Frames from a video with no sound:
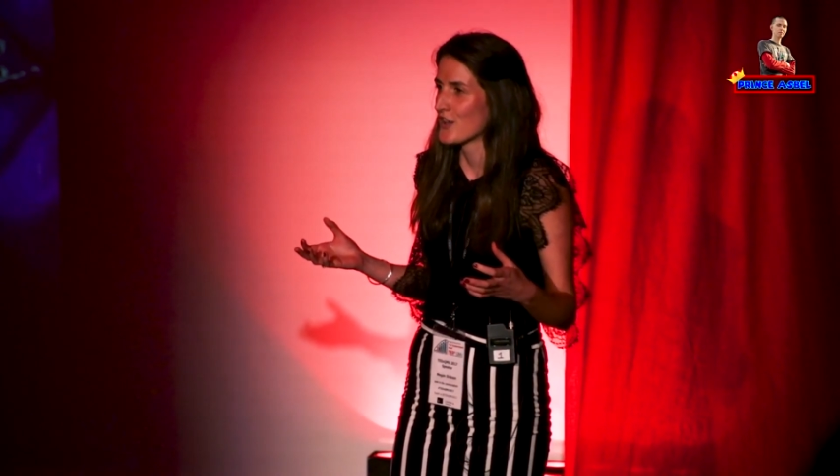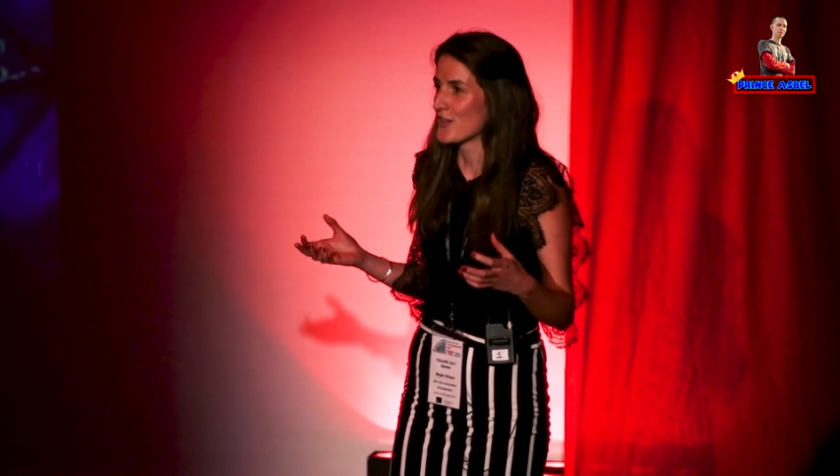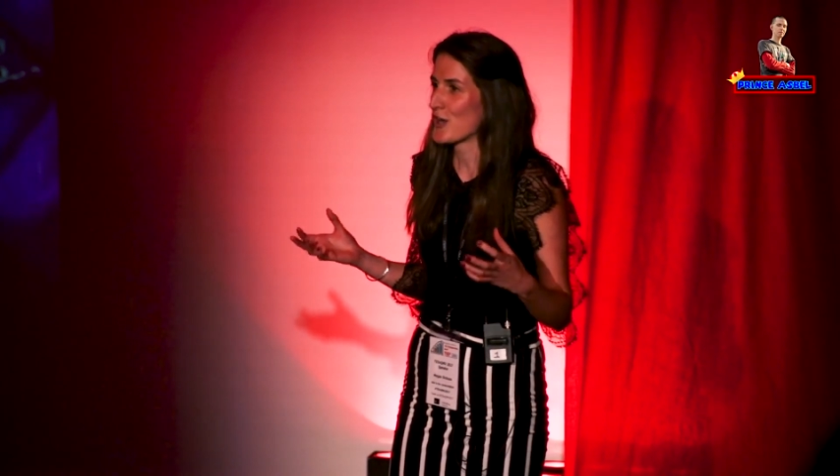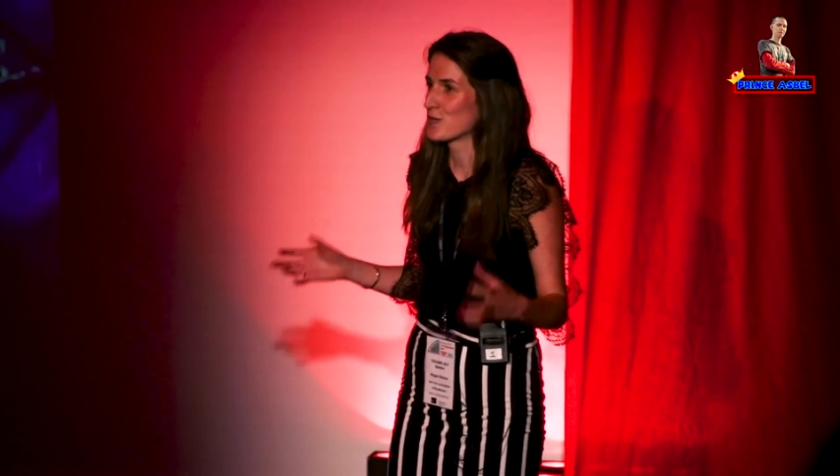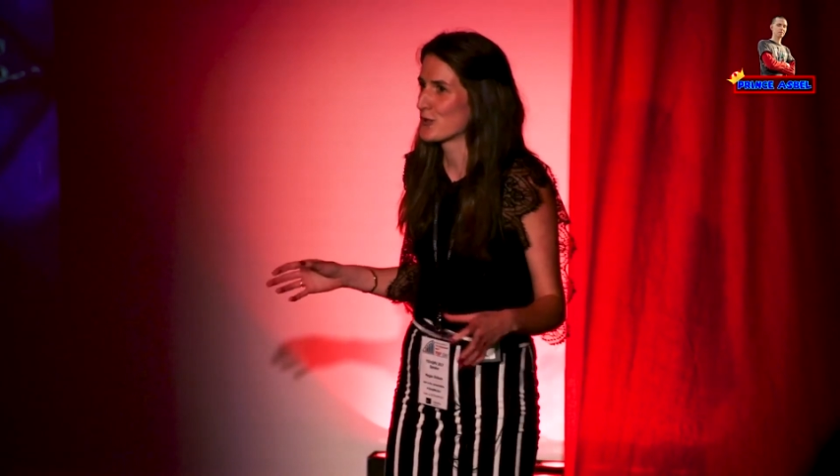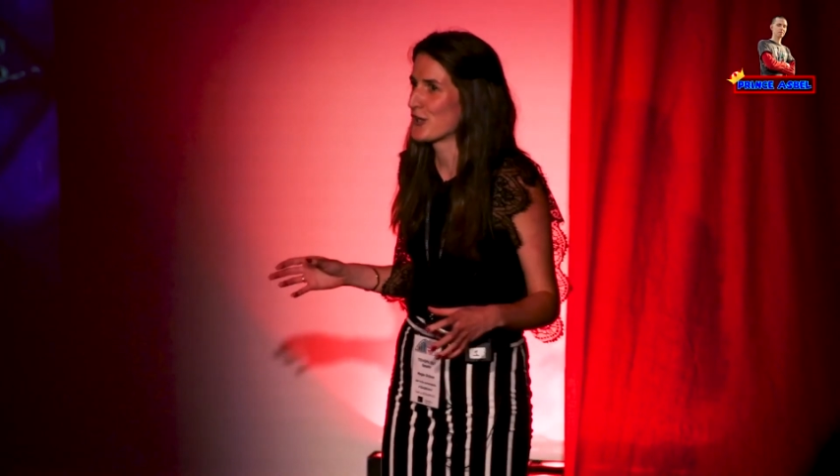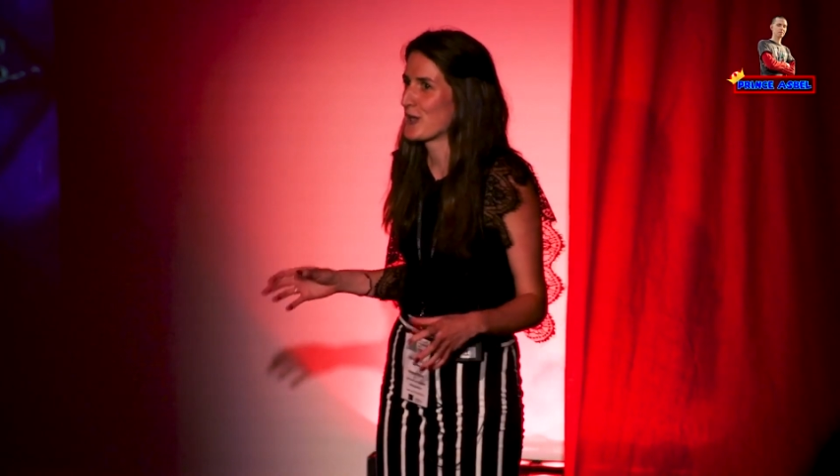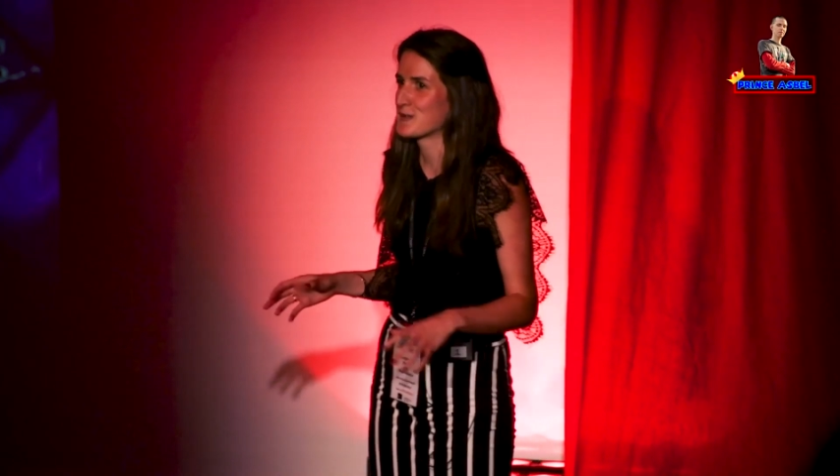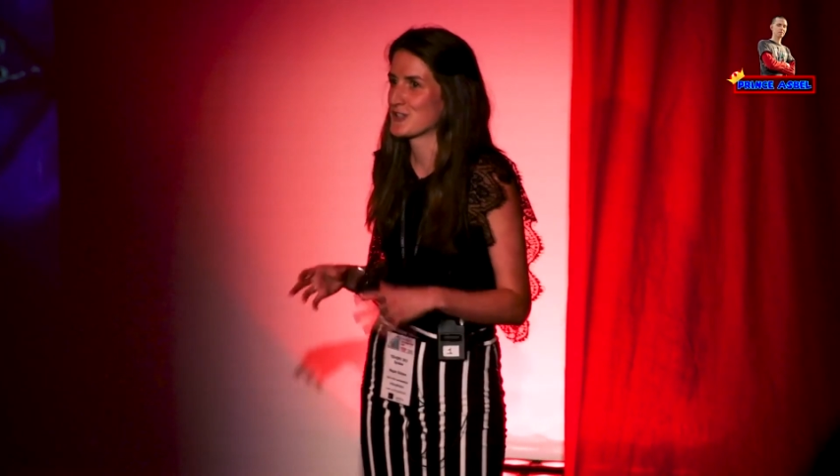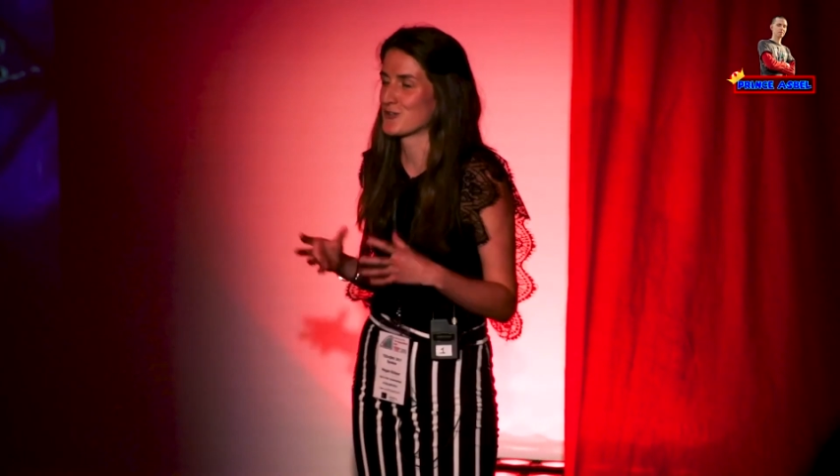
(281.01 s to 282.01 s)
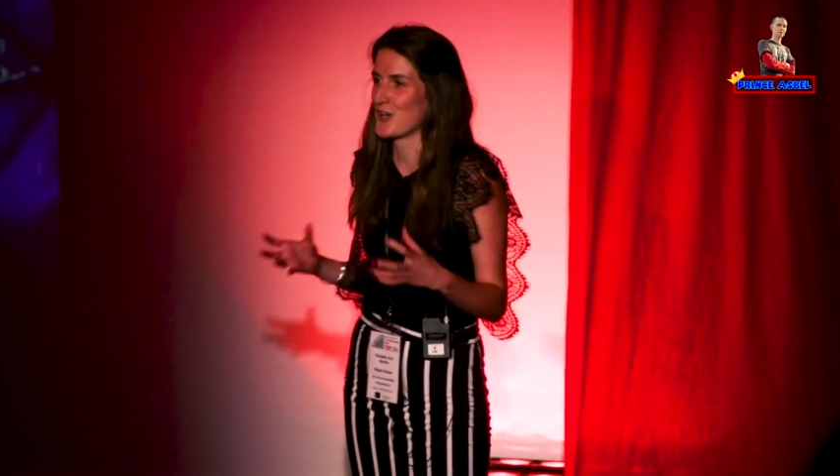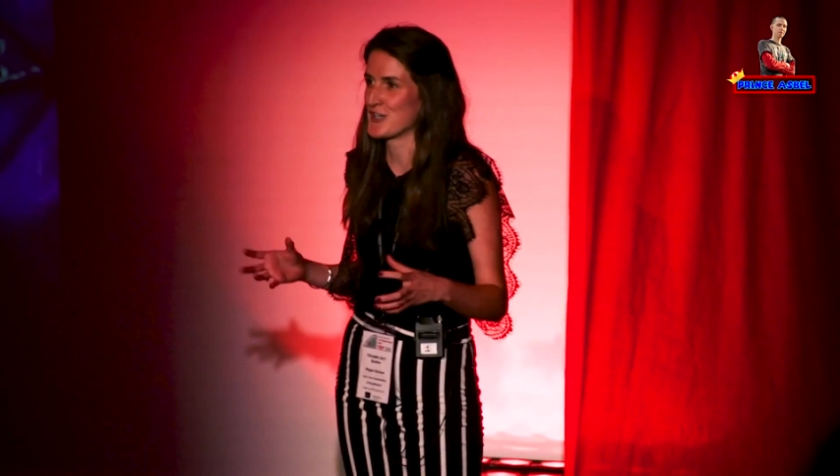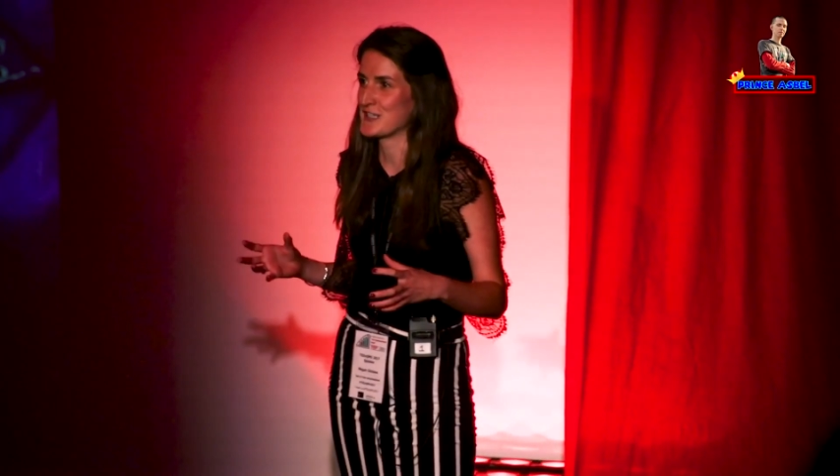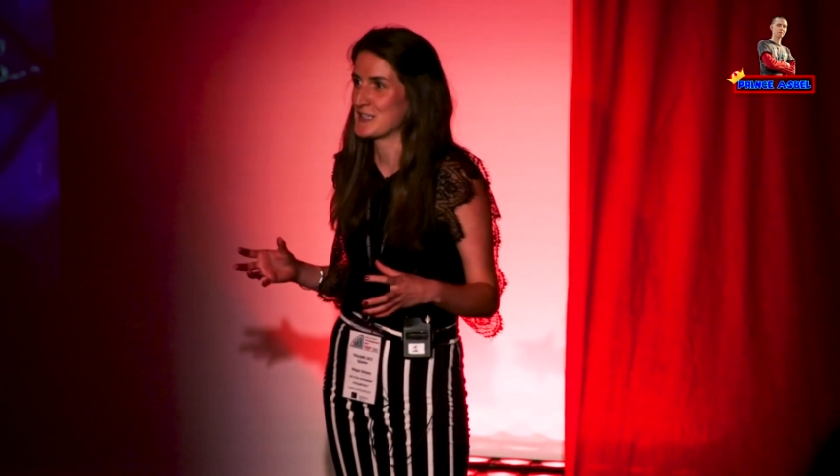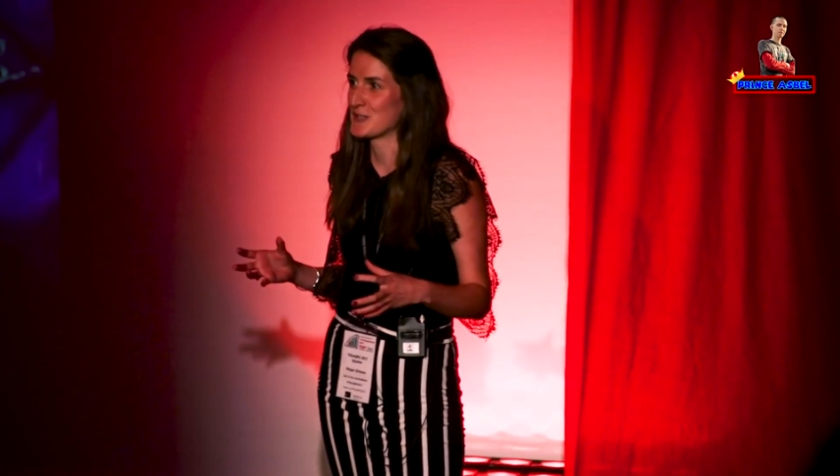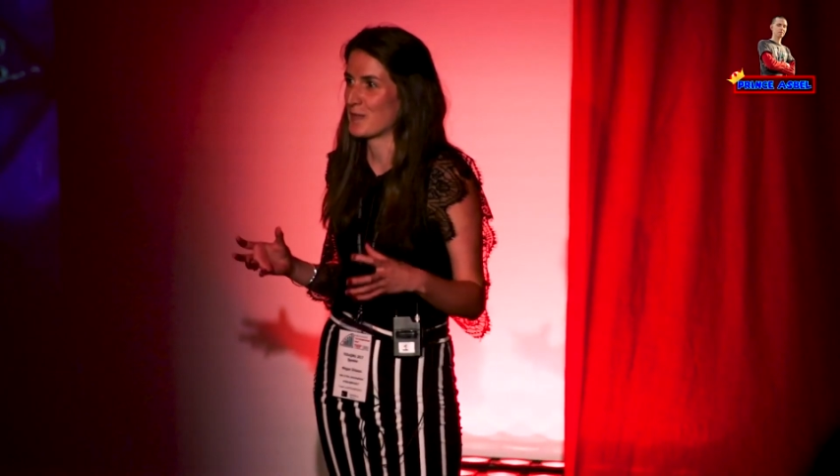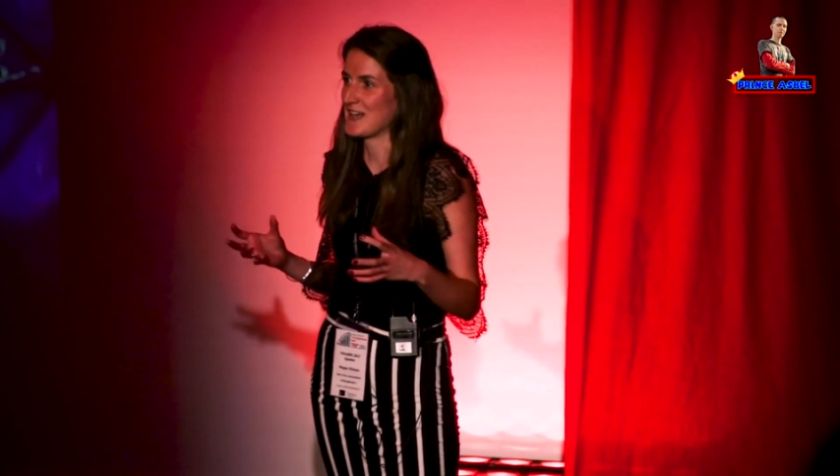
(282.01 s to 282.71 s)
They are brought up surrounded